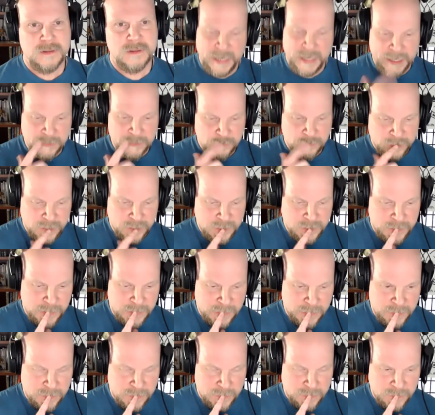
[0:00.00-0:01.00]
i
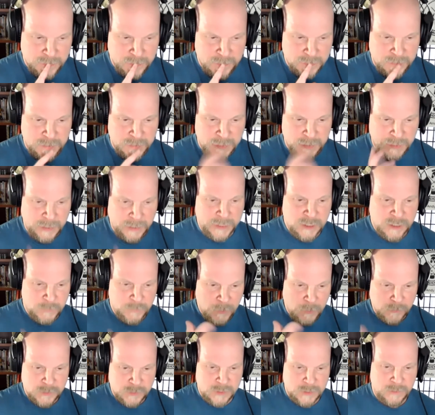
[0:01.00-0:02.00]
really liked
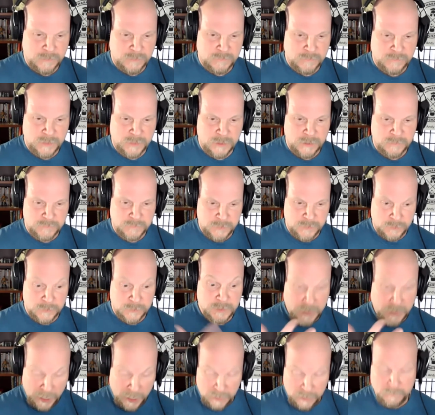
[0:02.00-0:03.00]
most of of your
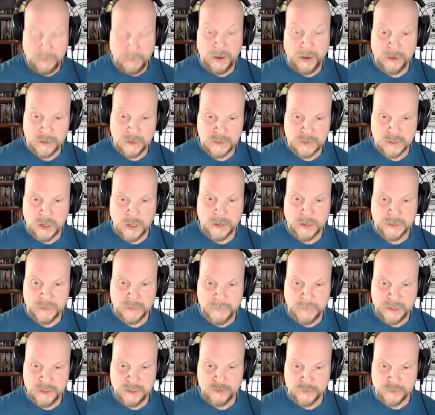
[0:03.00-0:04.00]
10 part
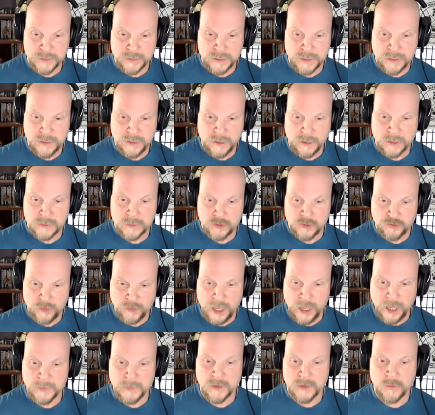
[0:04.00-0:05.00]
documentary on
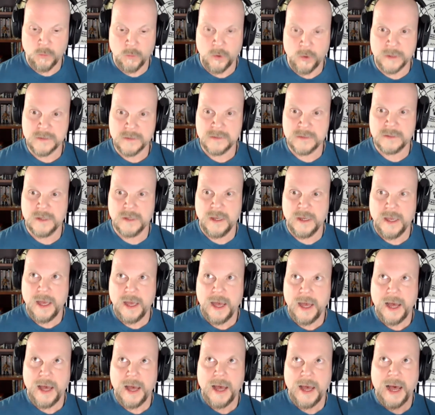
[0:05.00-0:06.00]
trauma was
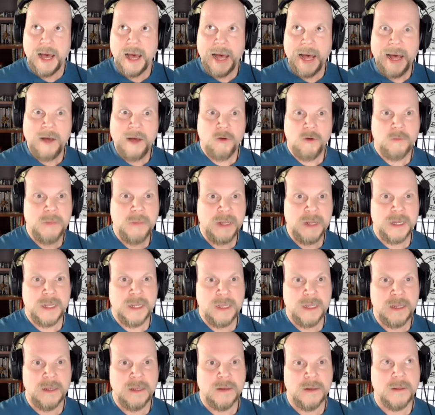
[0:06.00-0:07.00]
how
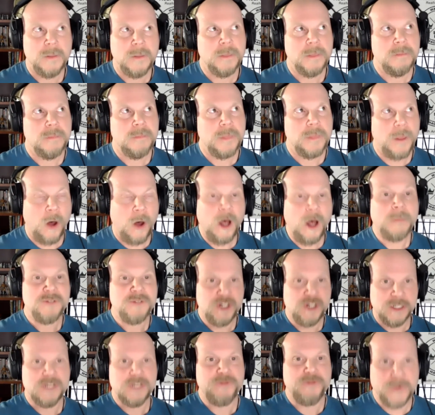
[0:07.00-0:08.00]
many
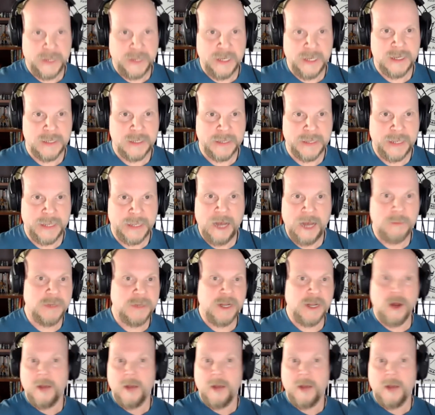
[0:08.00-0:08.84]
options for healing how many